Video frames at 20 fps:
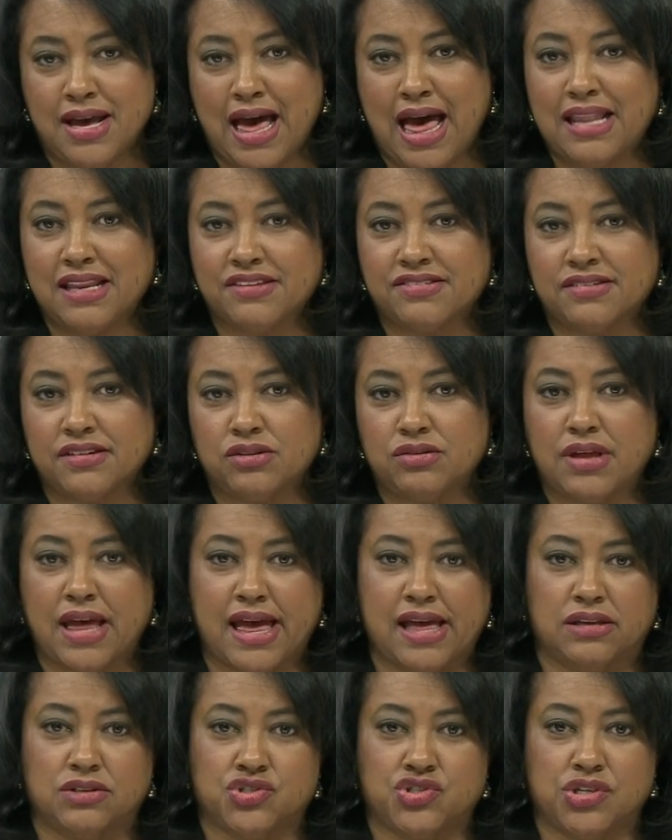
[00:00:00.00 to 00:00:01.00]
Alex
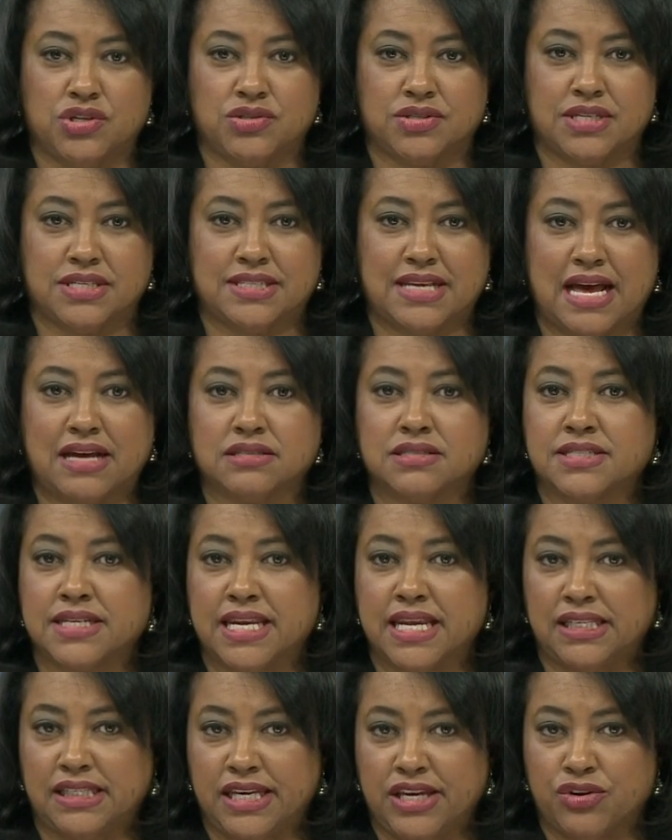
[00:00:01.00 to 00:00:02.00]
Littlehales shows us how
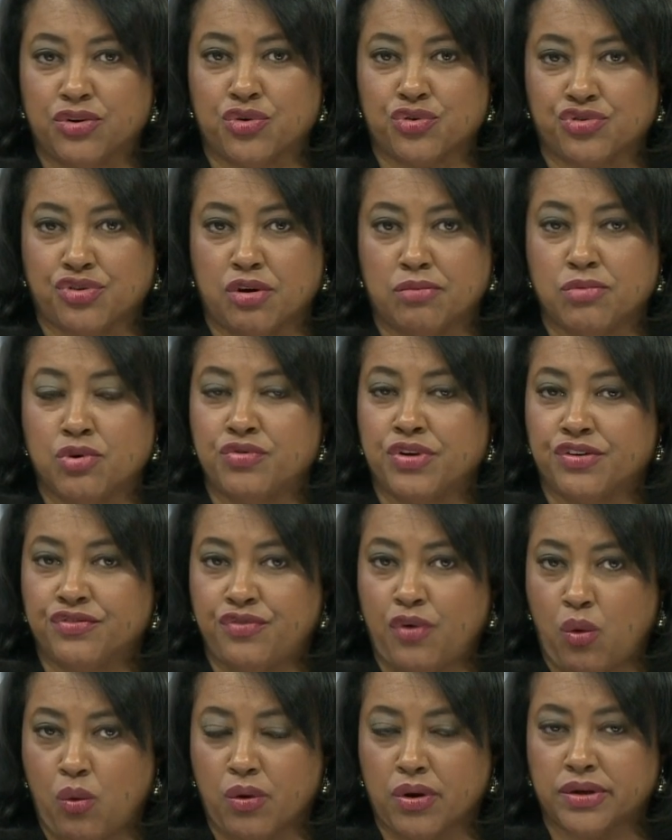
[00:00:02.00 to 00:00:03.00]
city leaders are moving
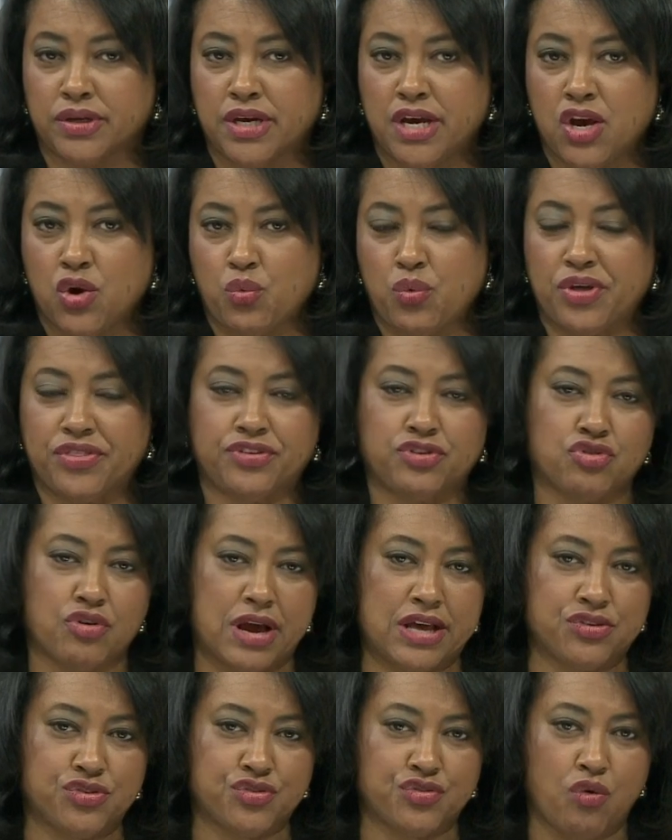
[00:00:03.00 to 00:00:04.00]
forward with
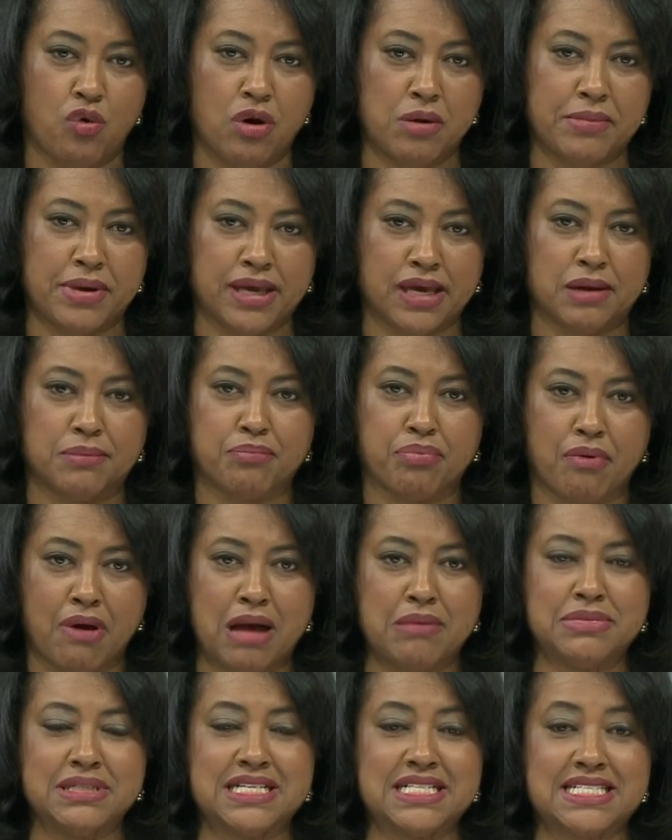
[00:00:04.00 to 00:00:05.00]
transforming a
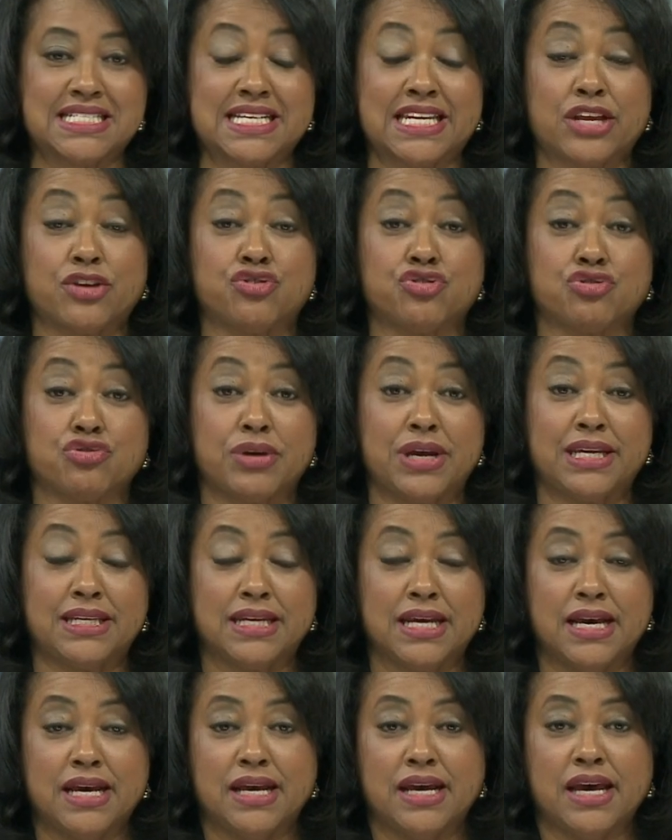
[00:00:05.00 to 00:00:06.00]
prominent city street
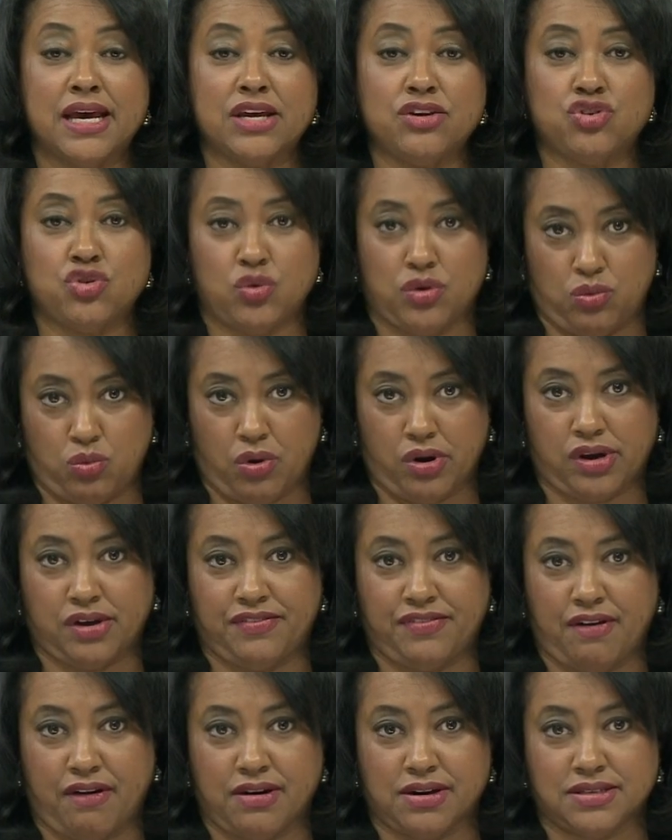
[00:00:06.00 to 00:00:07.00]
into a work
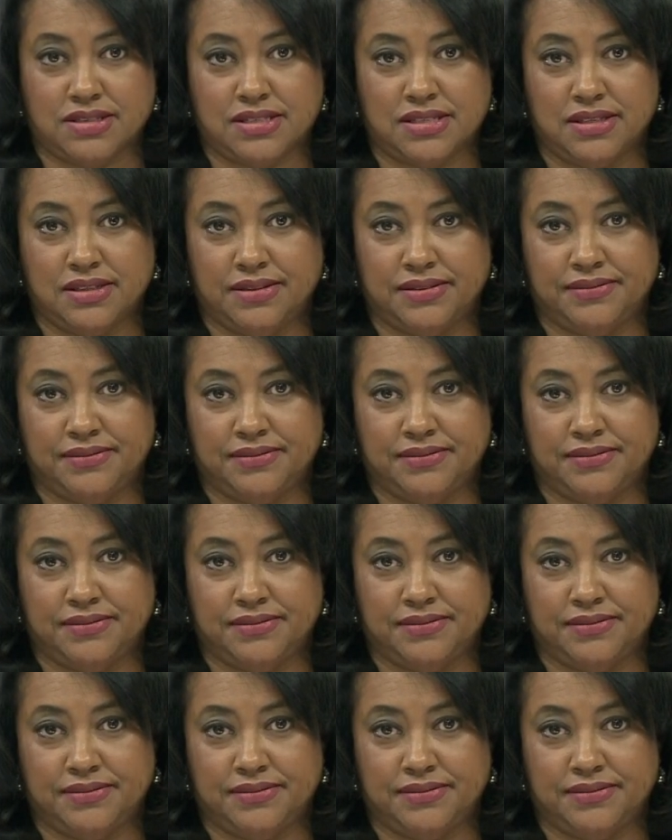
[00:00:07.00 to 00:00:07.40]
of art.